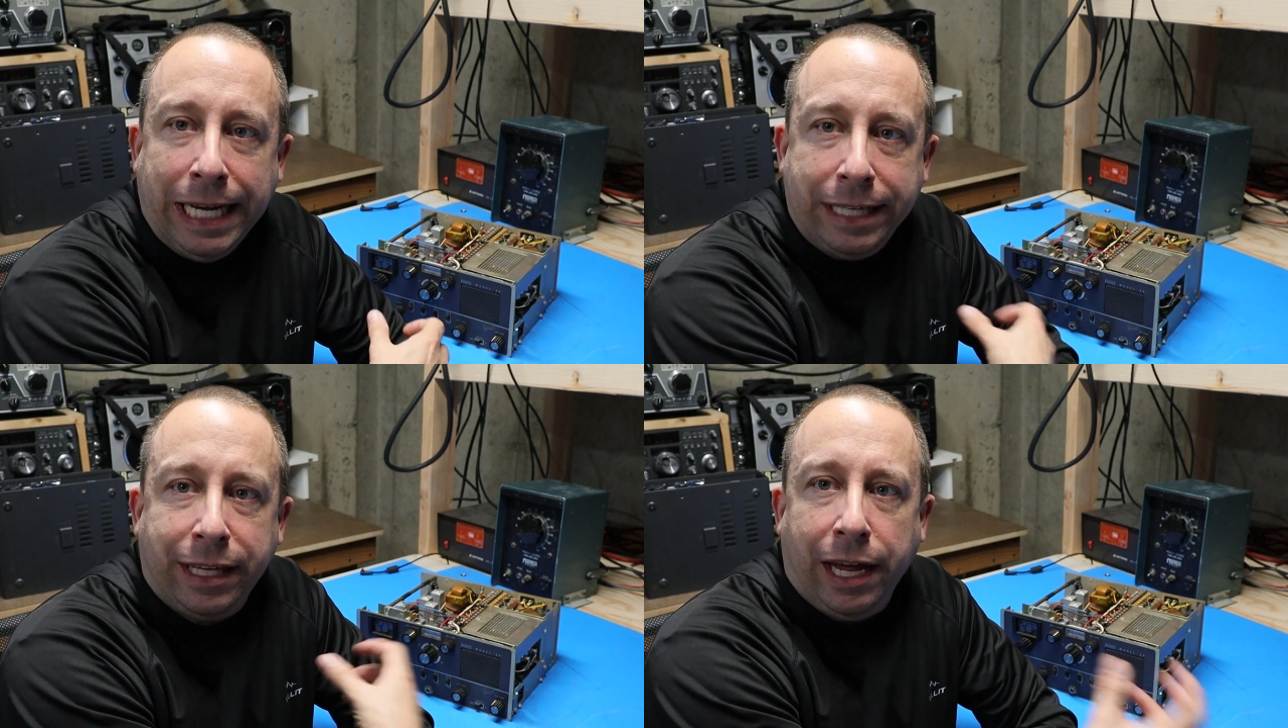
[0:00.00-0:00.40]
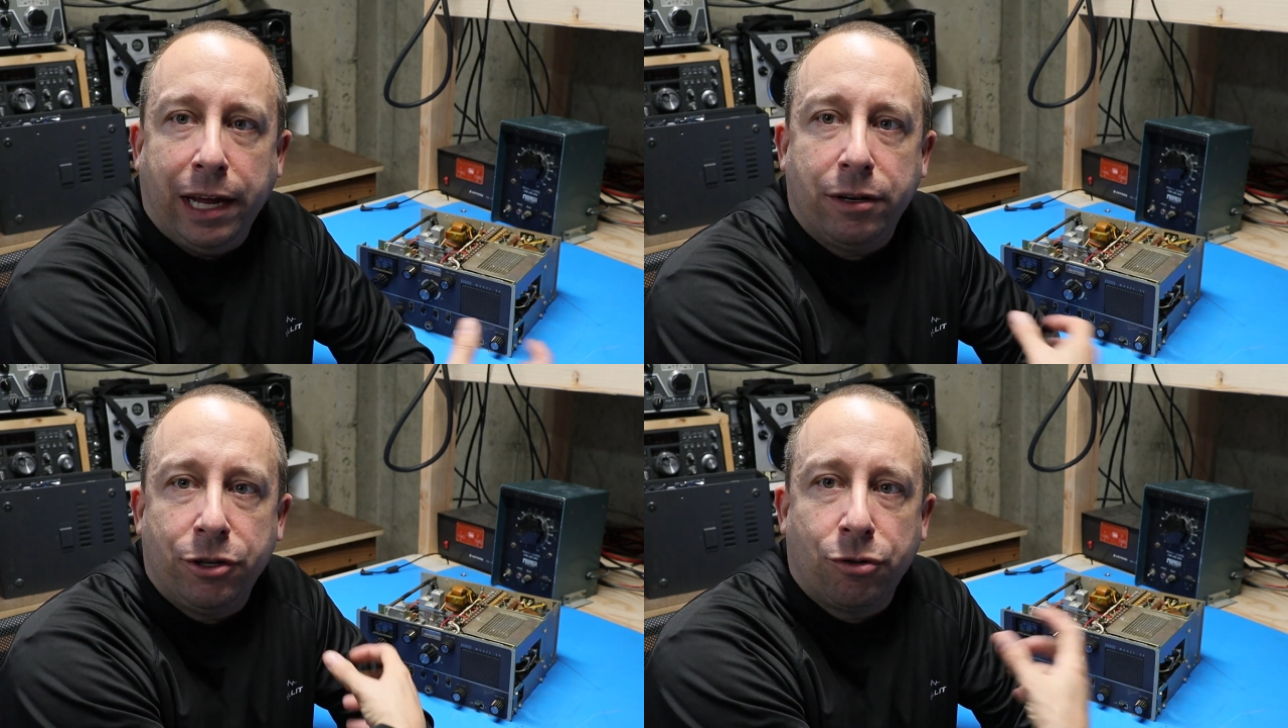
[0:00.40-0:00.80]
it
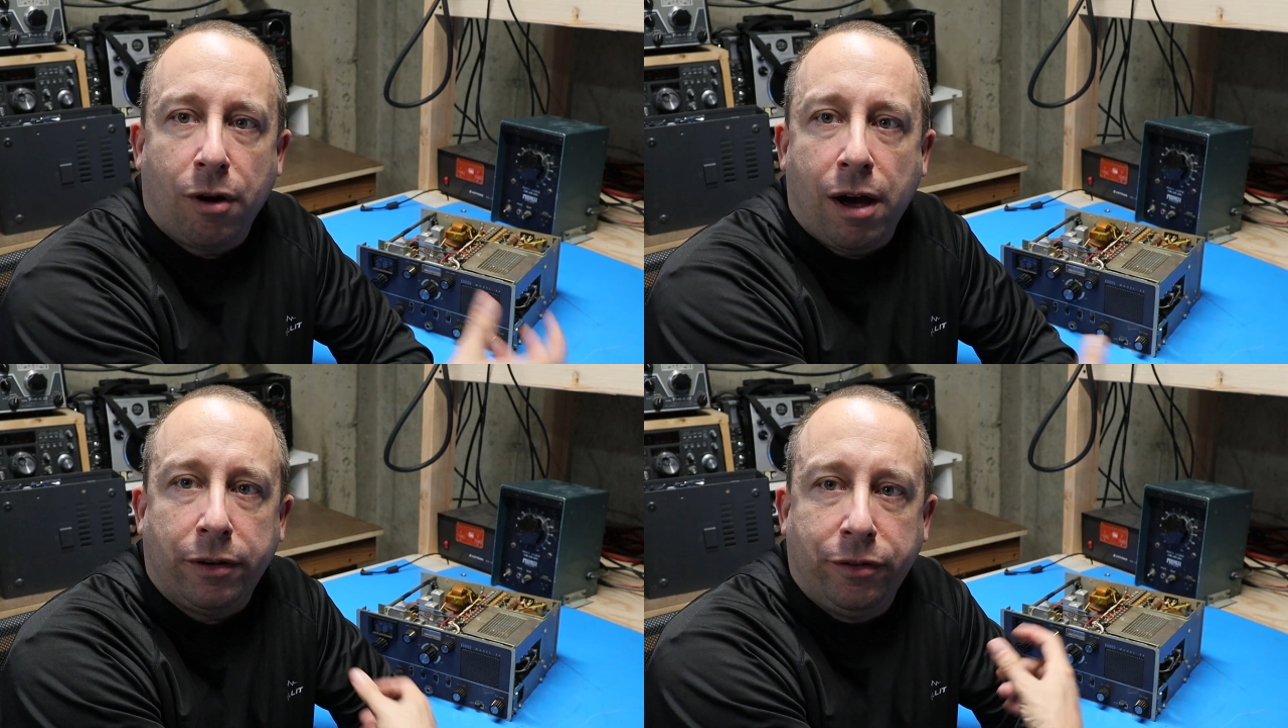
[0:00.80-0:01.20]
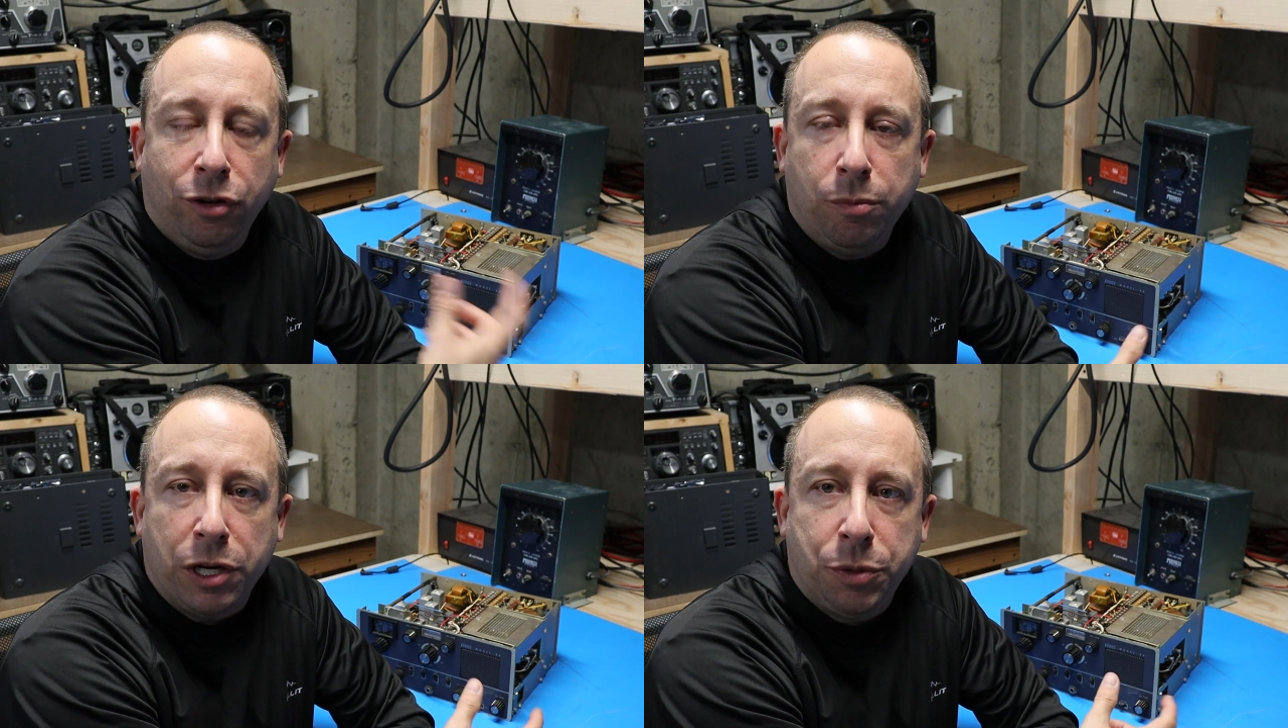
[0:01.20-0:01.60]
can't draw
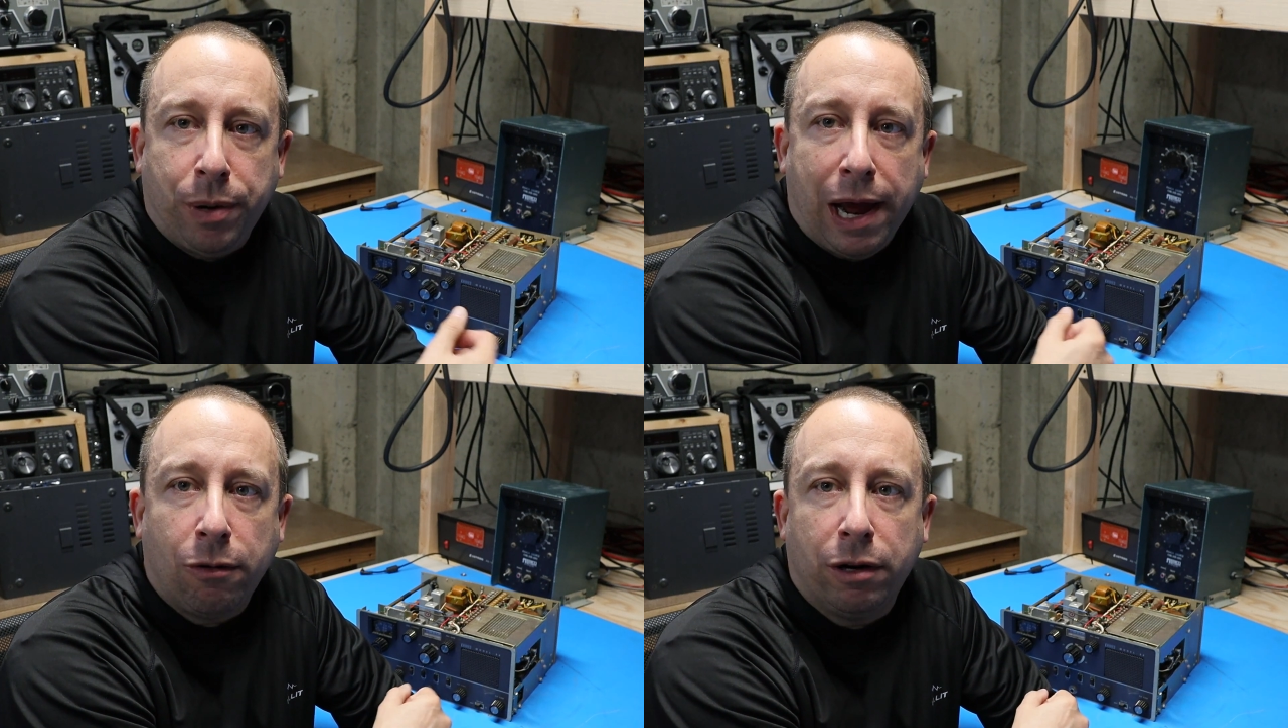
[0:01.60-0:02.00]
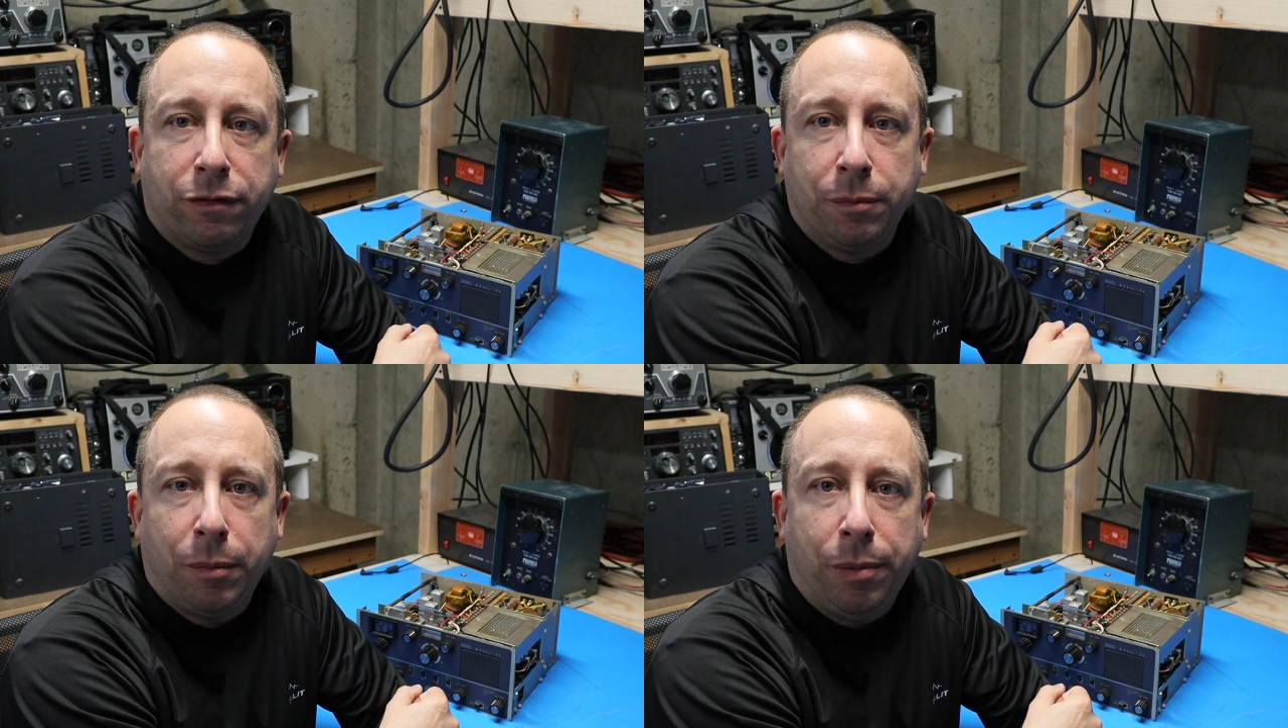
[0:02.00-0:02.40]
too much power
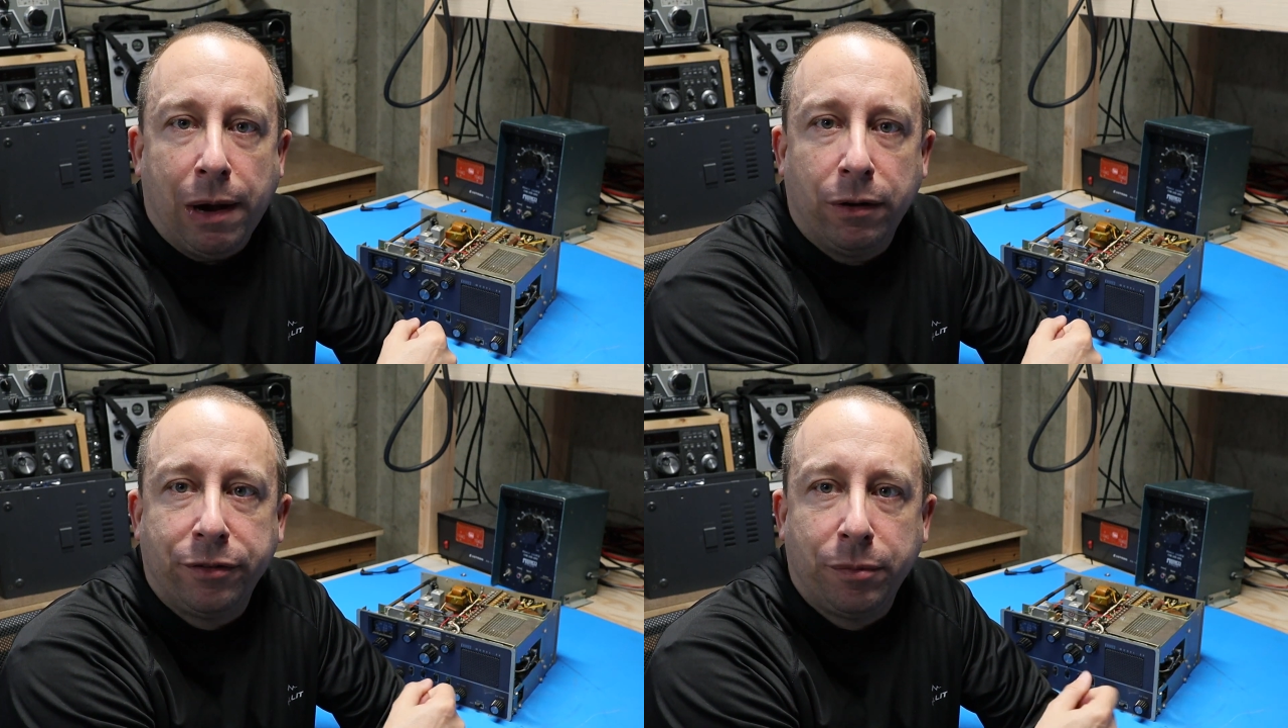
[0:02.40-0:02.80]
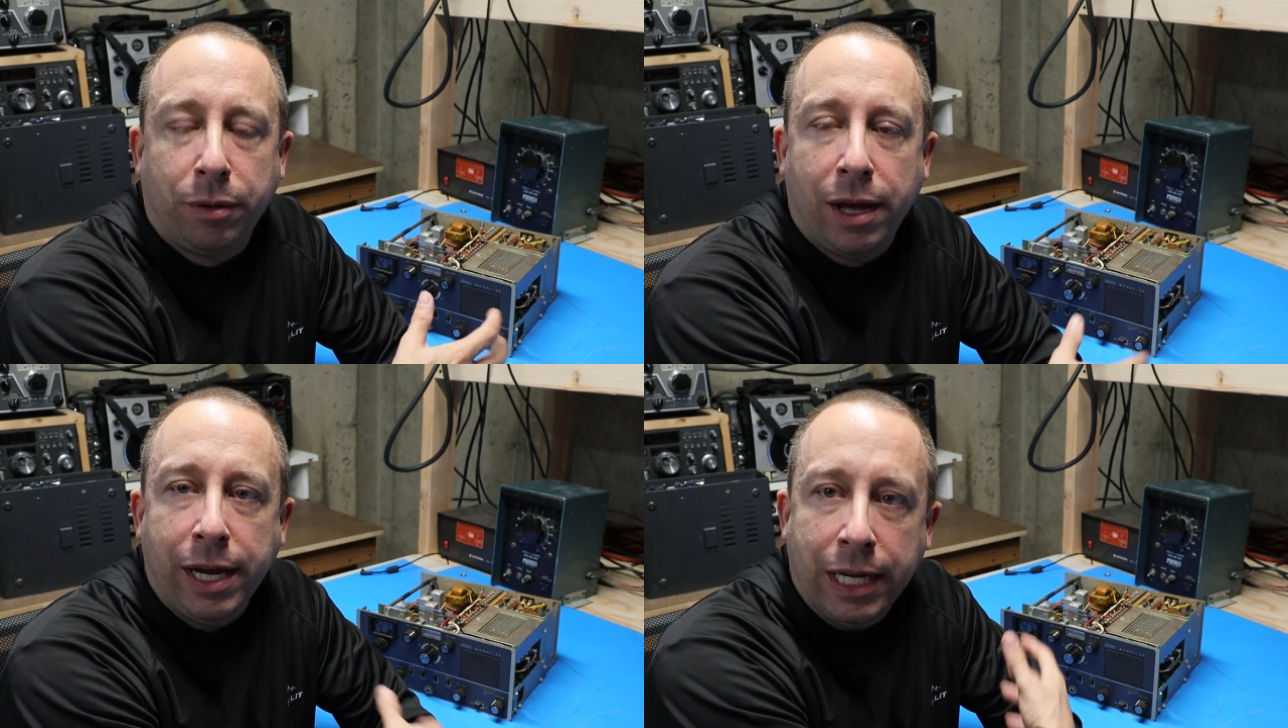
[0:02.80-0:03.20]
from the power
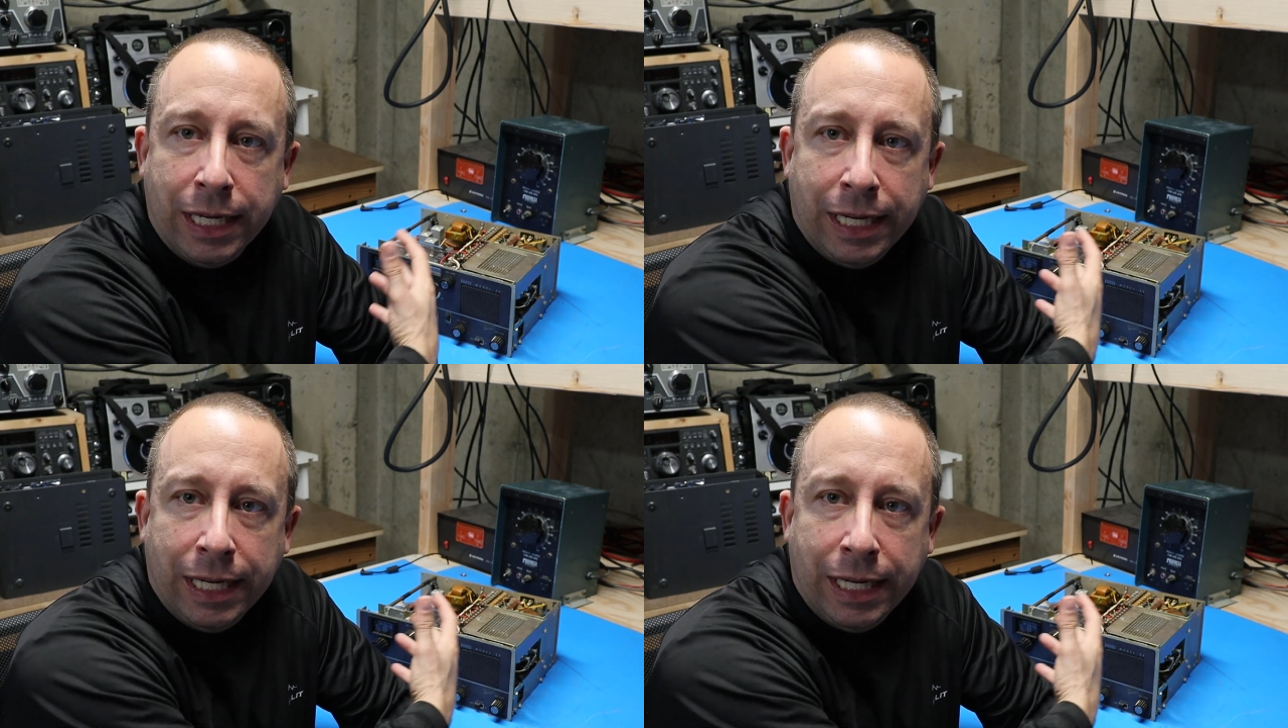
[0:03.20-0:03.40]
supply